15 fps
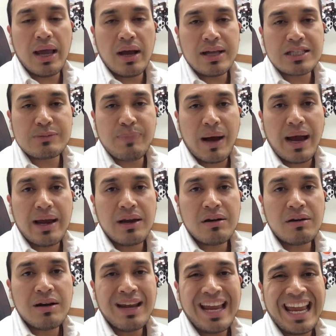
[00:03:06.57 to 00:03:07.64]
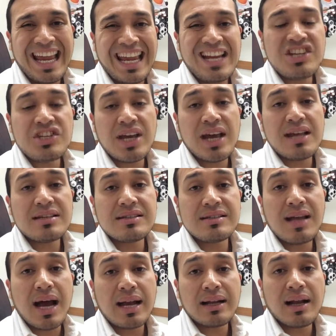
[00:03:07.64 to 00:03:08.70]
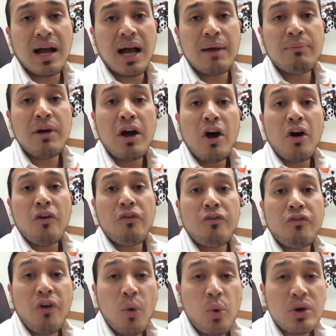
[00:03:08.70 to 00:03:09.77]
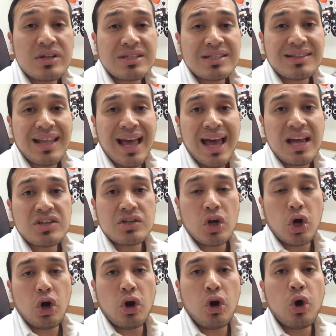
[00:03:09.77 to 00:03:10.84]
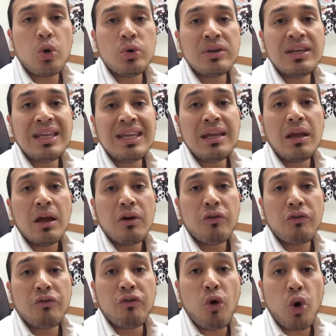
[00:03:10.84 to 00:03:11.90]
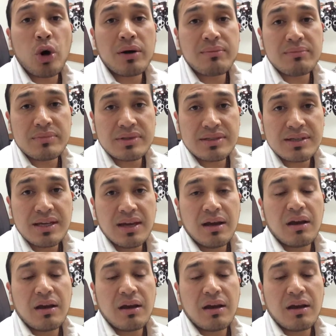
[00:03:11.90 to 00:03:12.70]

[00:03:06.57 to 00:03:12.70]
aspirehs.com/OD forms.